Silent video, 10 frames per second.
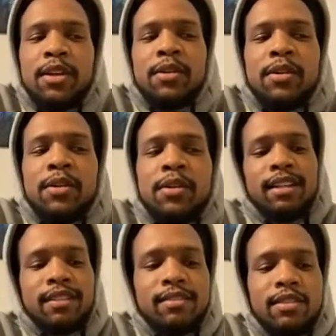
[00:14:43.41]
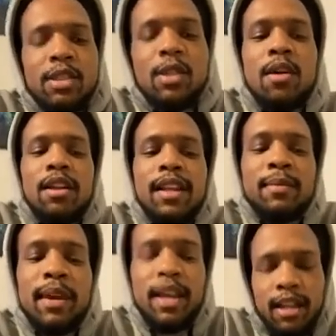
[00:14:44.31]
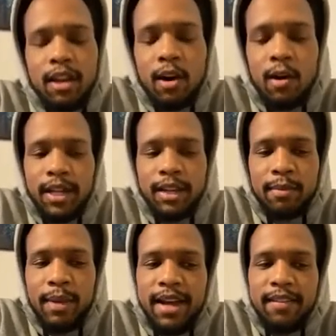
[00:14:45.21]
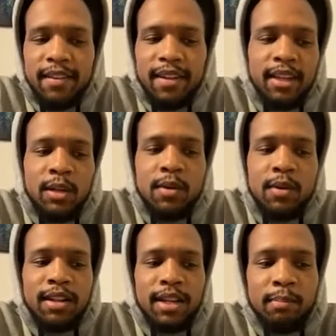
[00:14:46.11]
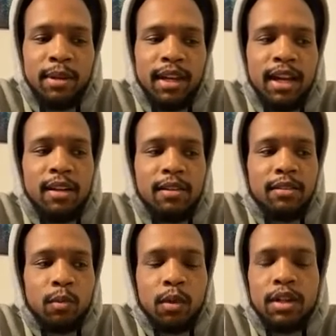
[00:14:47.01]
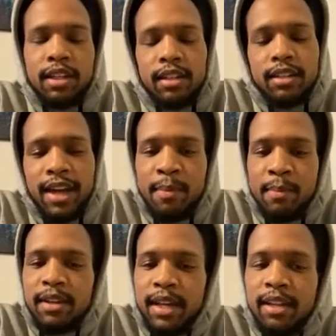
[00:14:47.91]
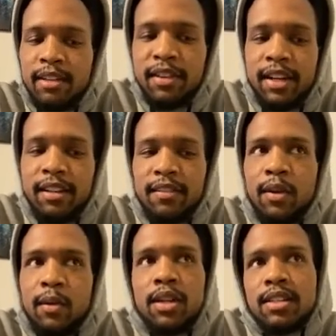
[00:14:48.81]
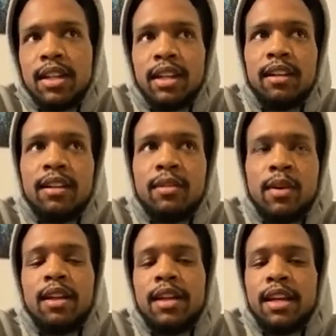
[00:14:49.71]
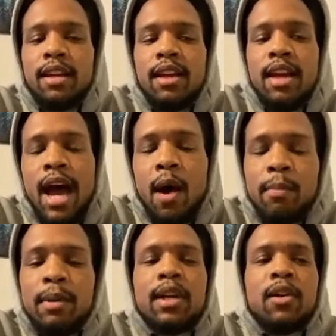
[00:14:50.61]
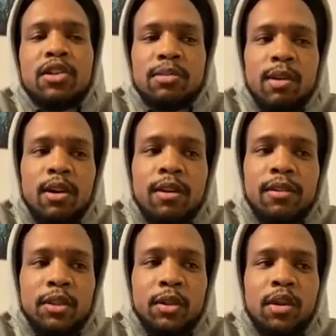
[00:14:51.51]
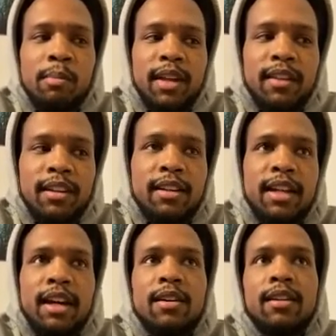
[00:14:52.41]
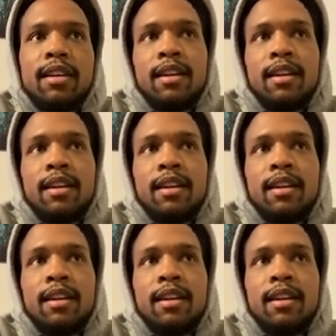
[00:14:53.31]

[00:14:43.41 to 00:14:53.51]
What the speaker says: You don't want to like make it like all like a bad thing. You want to like pick out what good happened in the fight if there was any good, whether like how big or small. You want to pick the good out.